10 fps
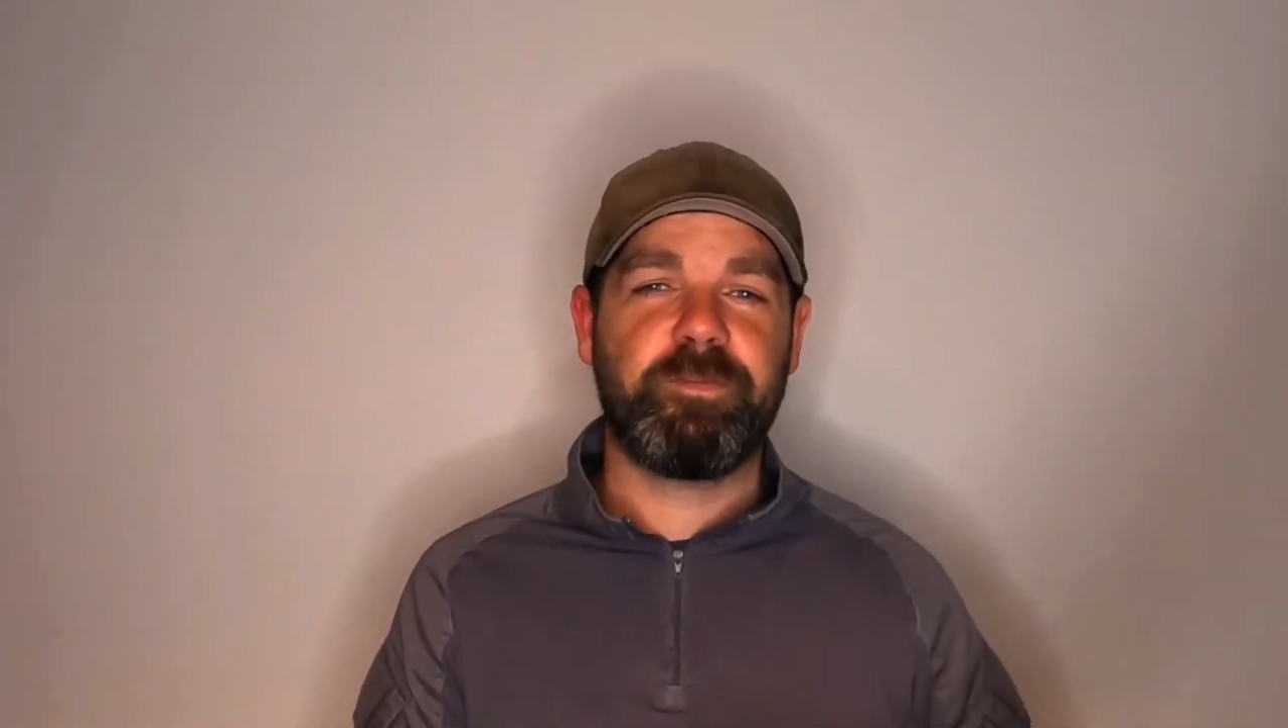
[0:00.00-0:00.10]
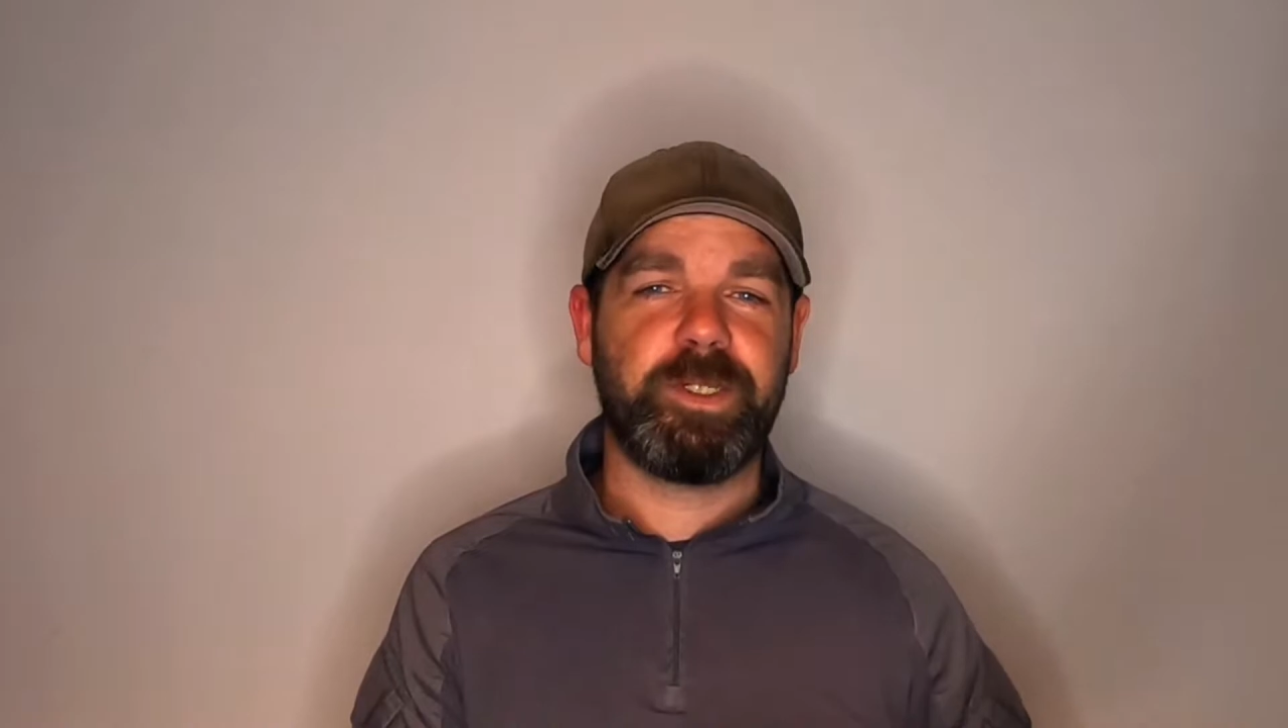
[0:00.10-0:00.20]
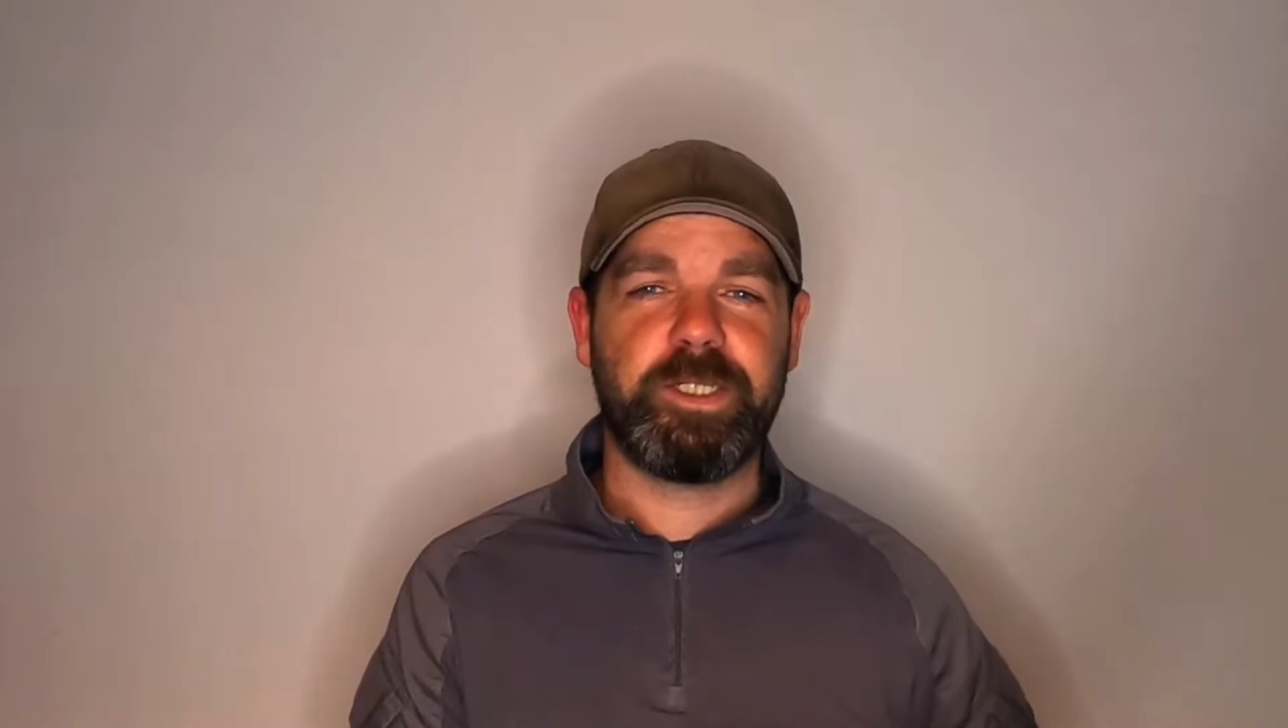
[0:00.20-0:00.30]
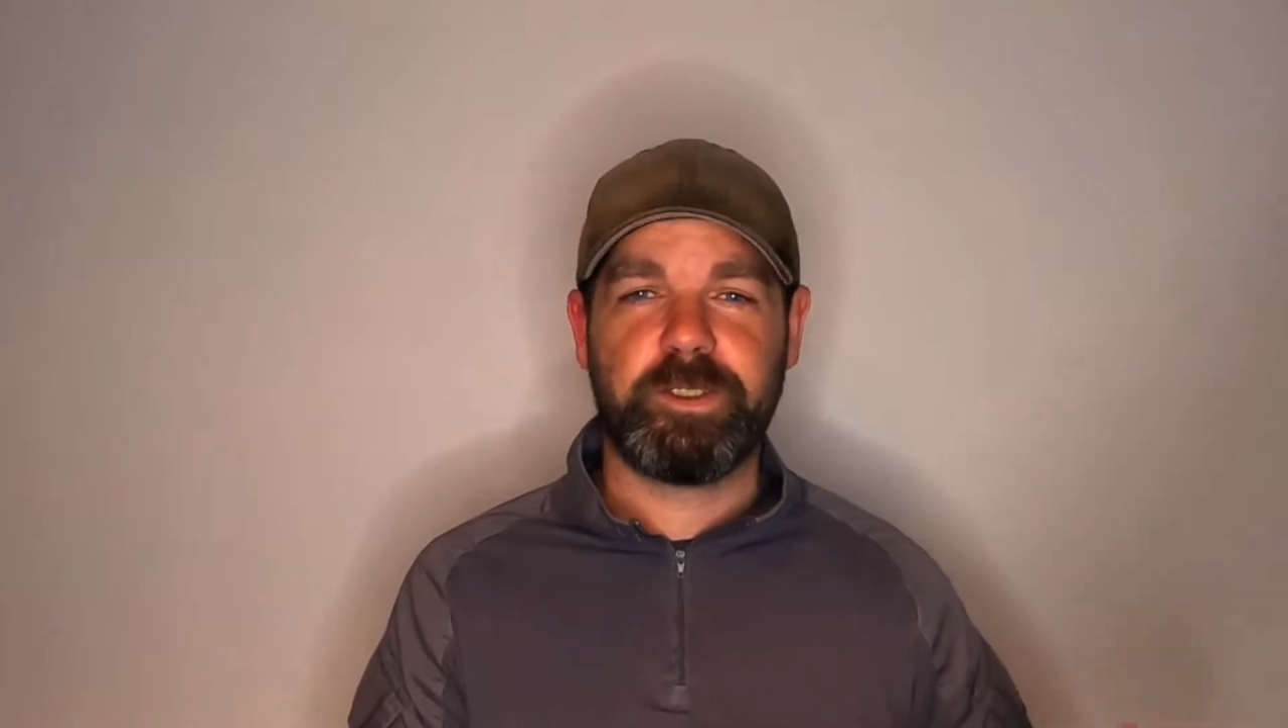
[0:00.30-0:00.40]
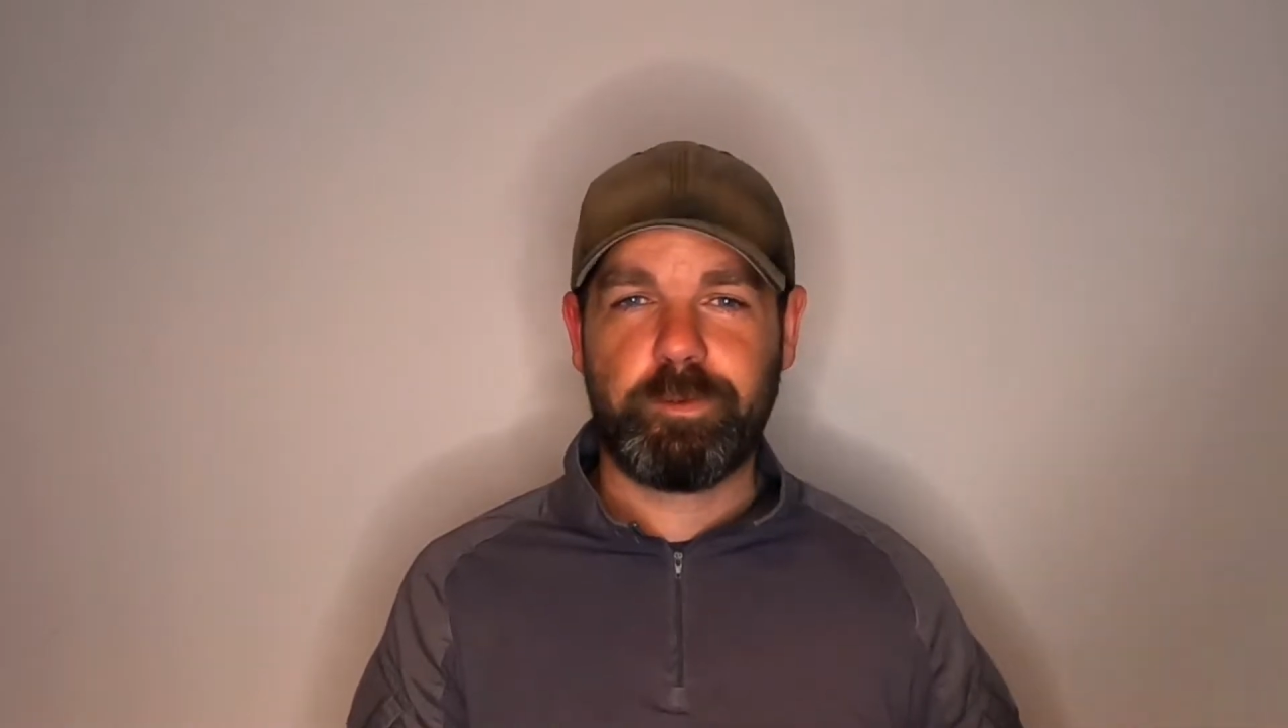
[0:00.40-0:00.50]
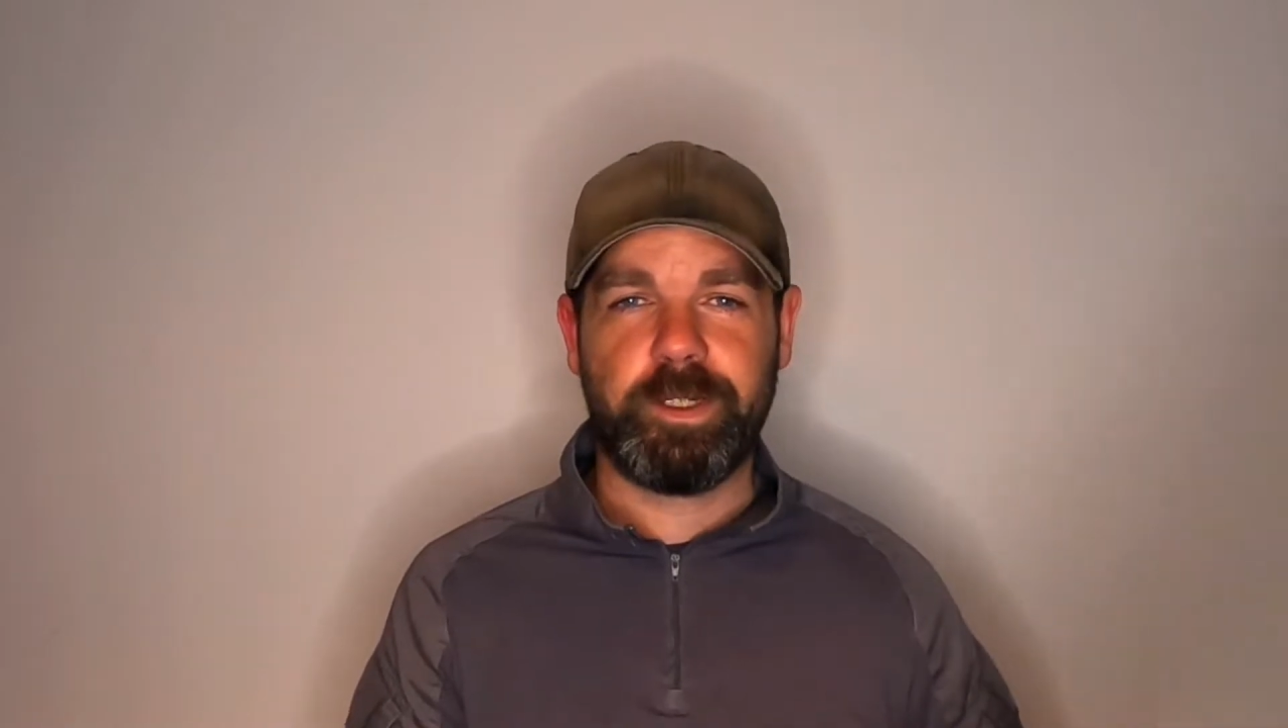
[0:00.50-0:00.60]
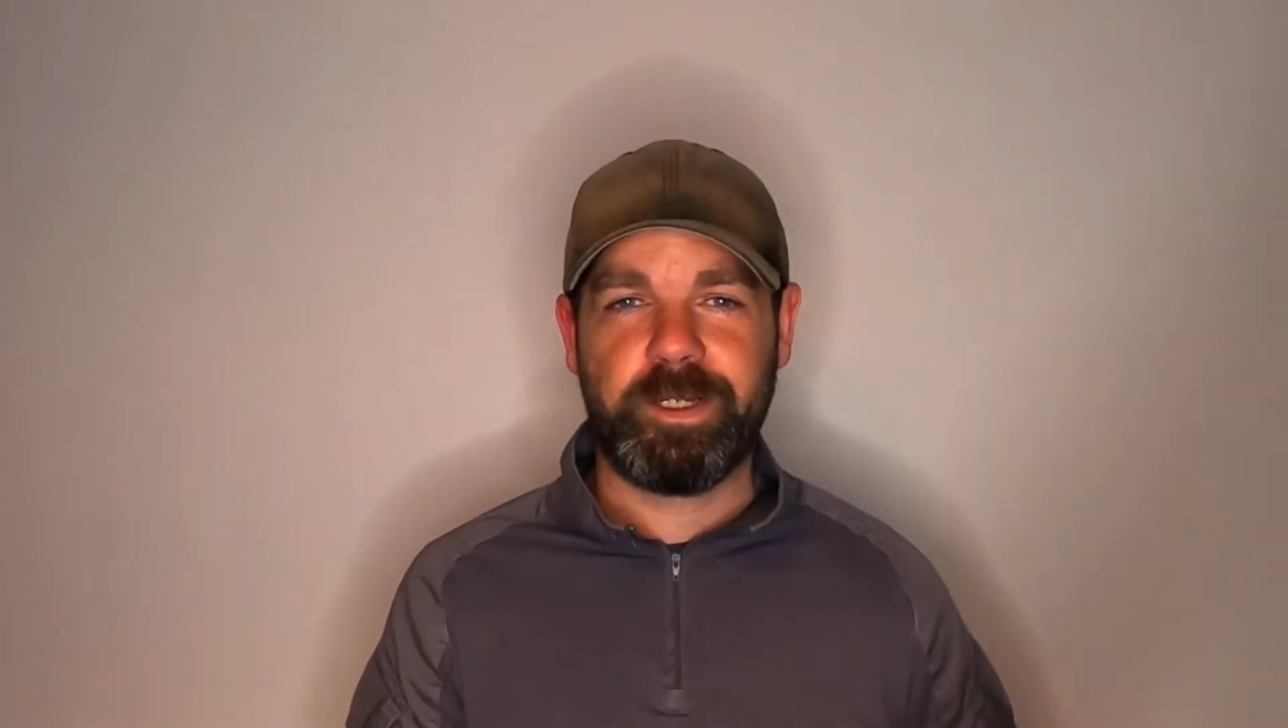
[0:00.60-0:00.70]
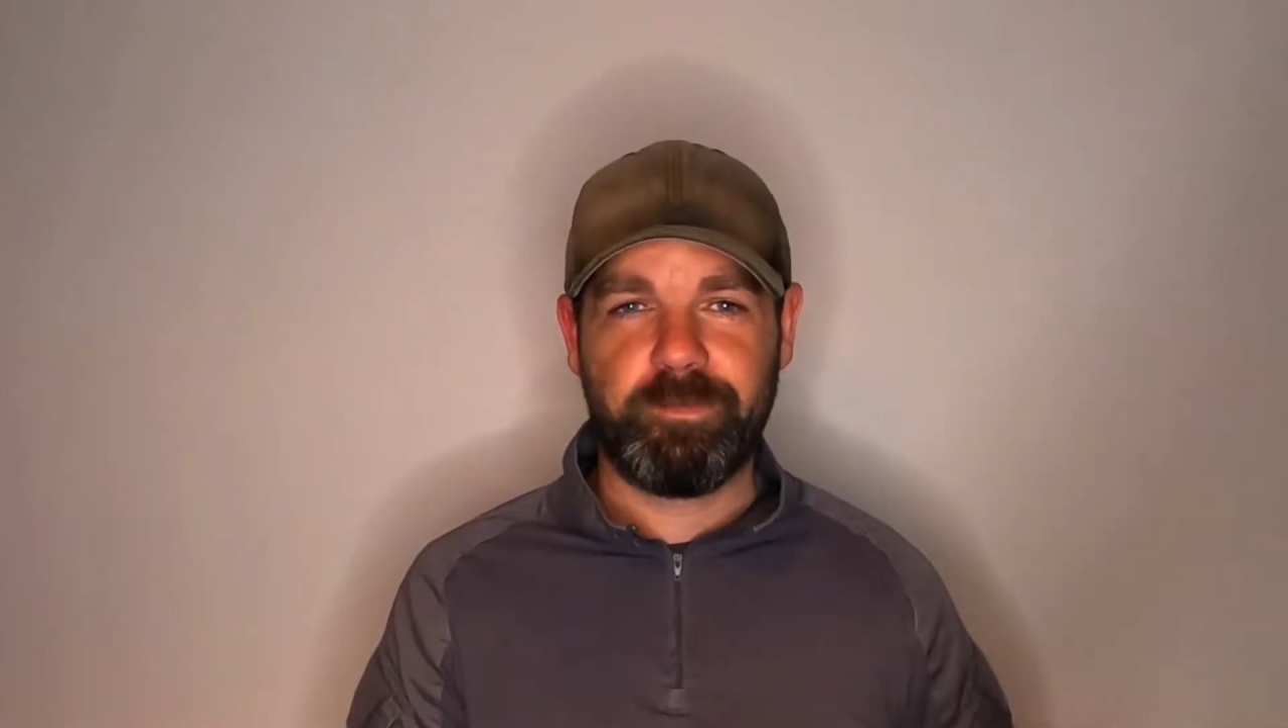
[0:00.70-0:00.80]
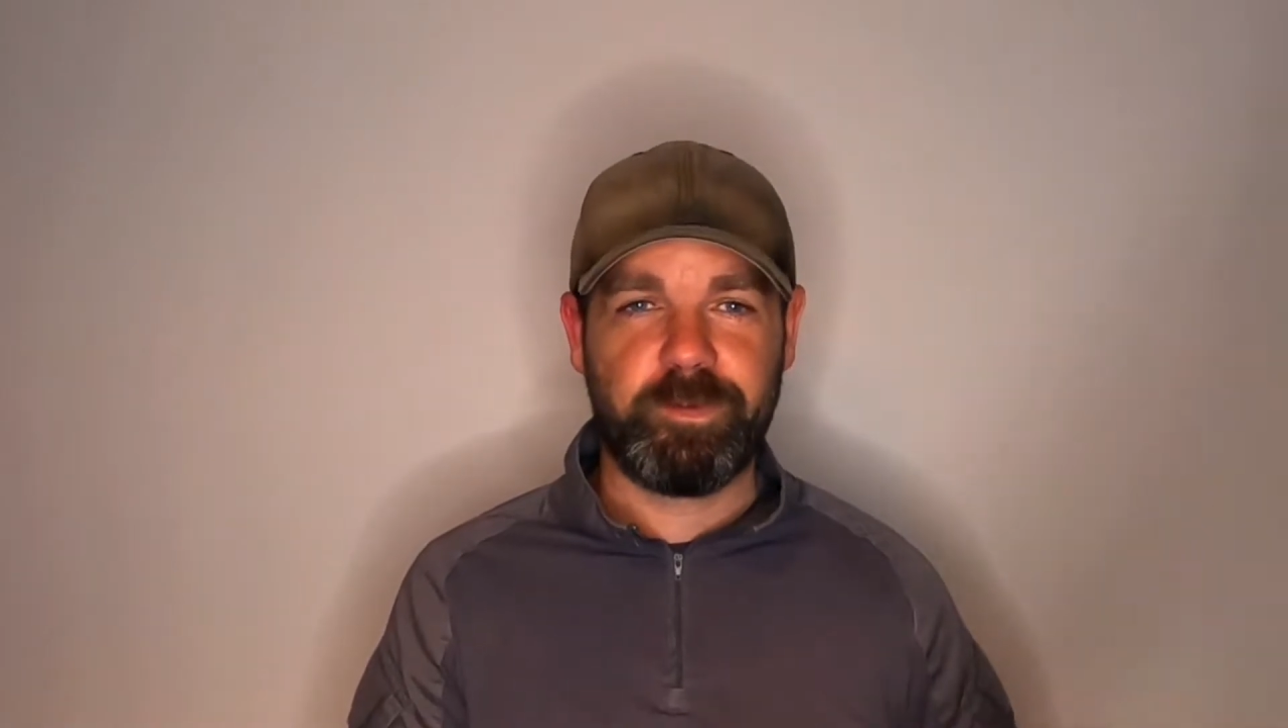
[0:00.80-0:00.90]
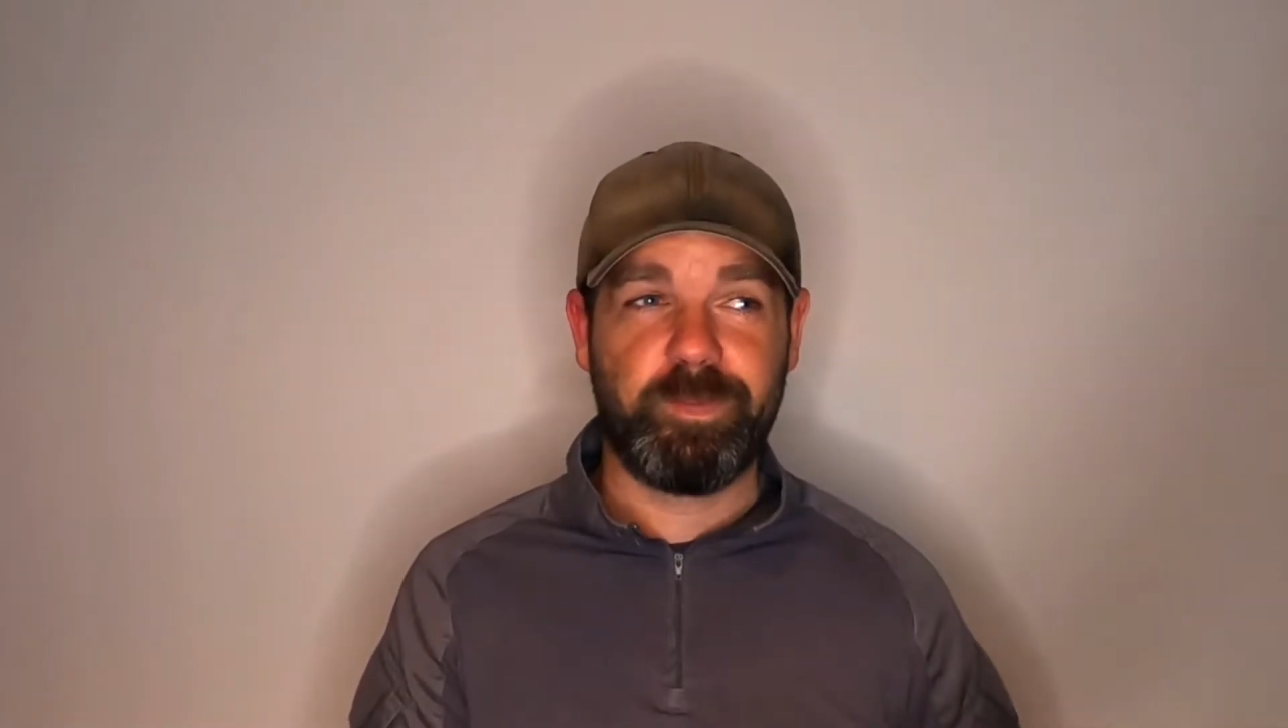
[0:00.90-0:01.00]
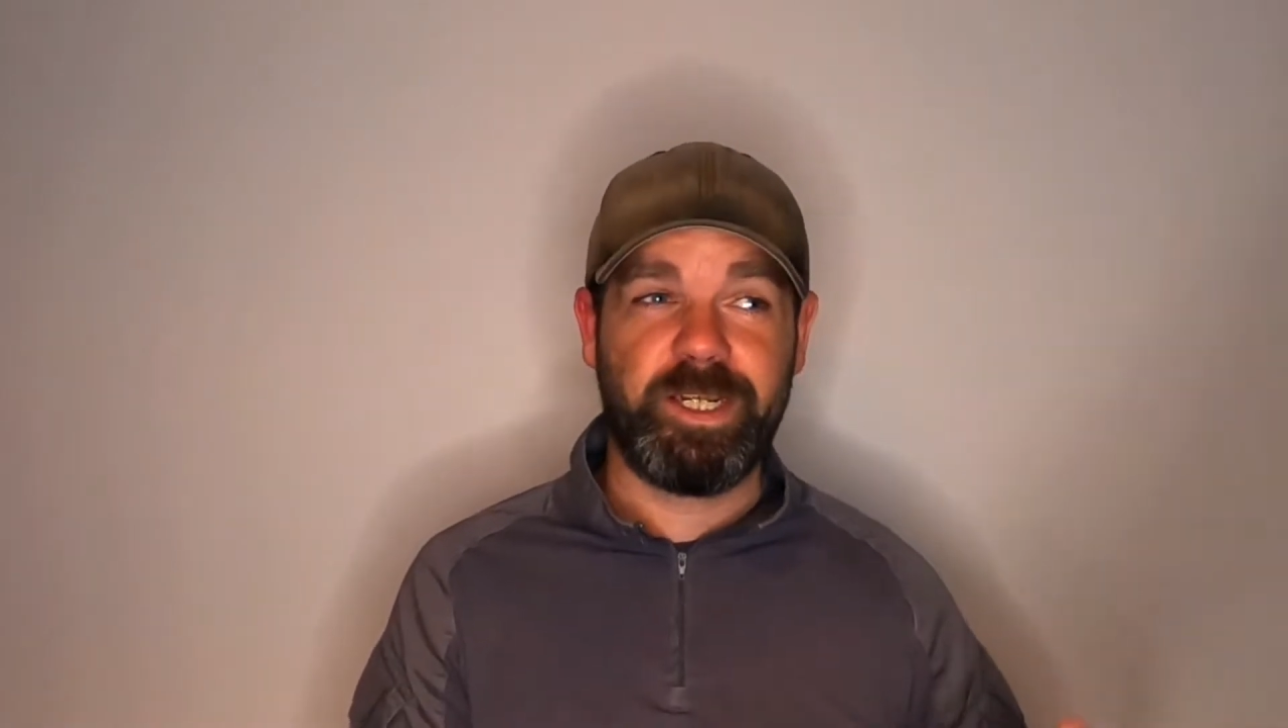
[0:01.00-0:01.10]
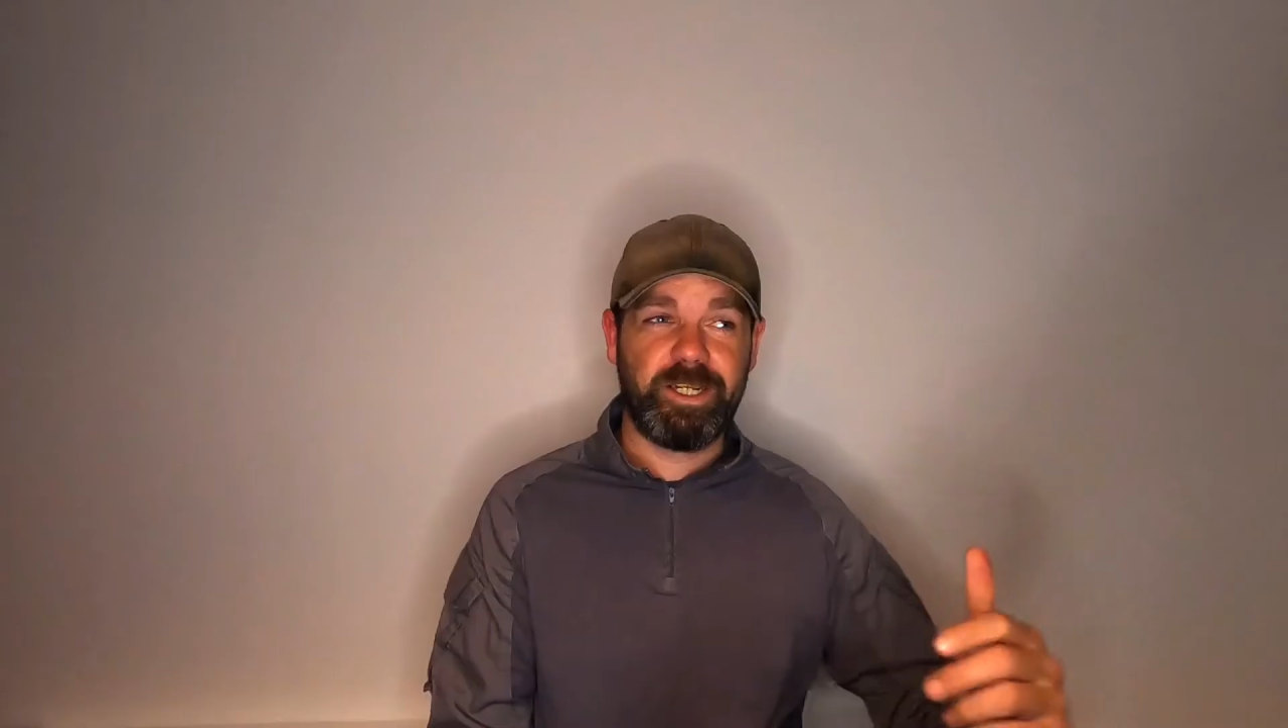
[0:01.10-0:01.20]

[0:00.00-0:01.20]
meters quite comfortably.